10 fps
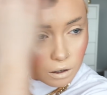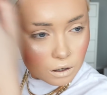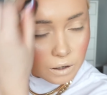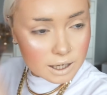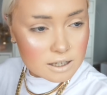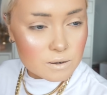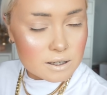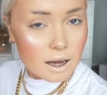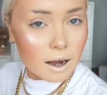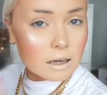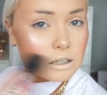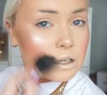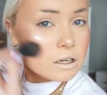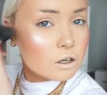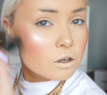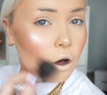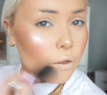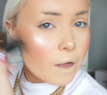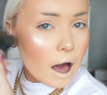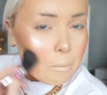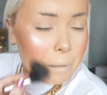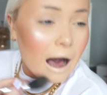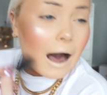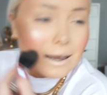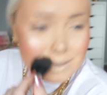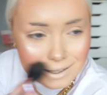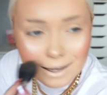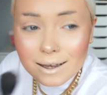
Okay, so it's actually not that bad.